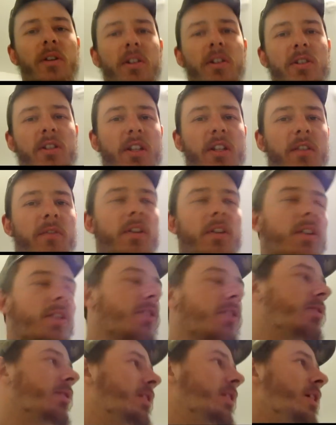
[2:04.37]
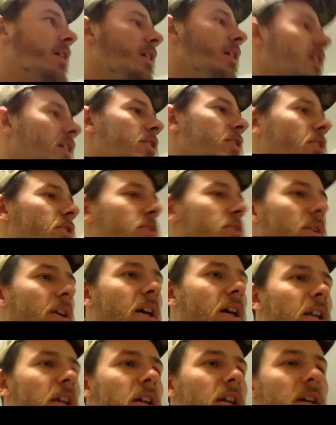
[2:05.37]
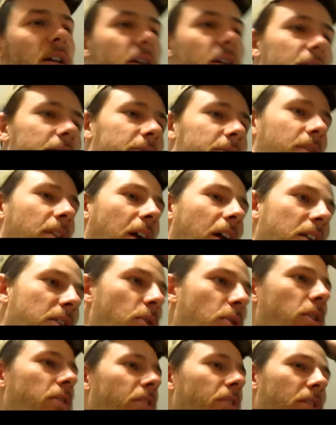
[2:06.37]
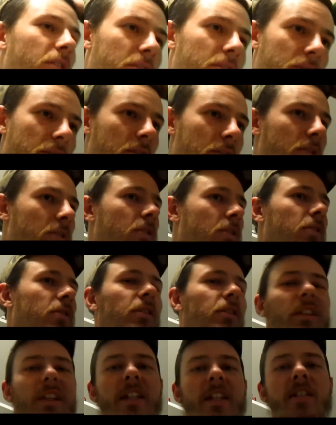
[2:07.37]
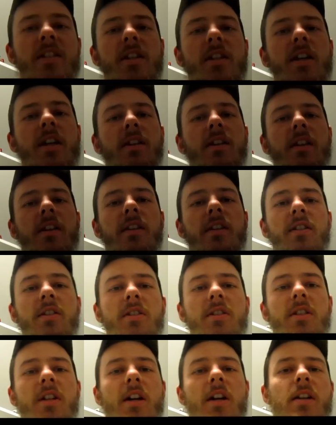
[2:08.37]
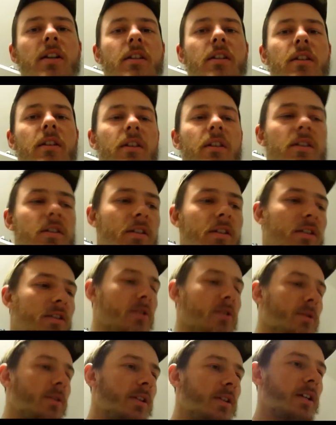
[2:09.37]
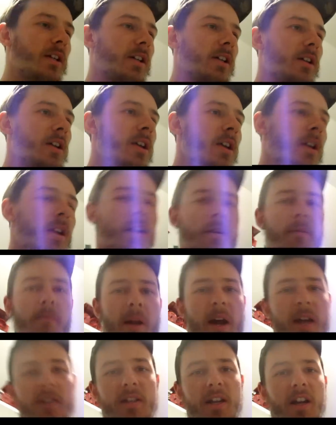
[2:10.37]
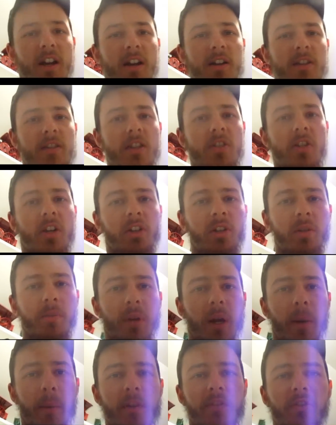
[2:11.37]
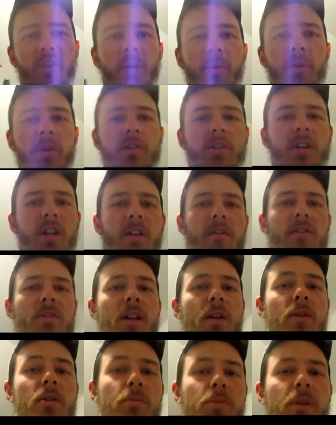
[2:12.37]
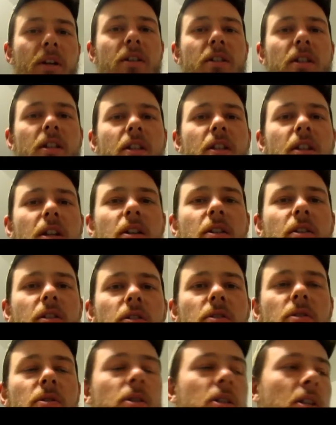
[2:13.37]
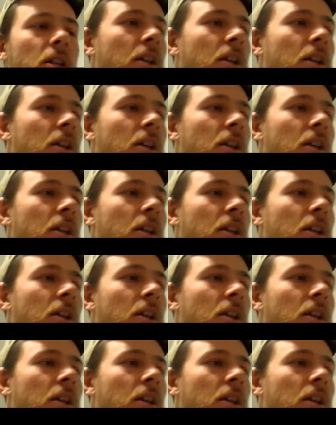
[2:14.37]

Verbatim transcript: You'll see in the video. He's also got a, a newly re released kit that they just got in there. They're doing uh, Massey Harris, the general purpose four-wheel drive, so that was a pretty neat kit too.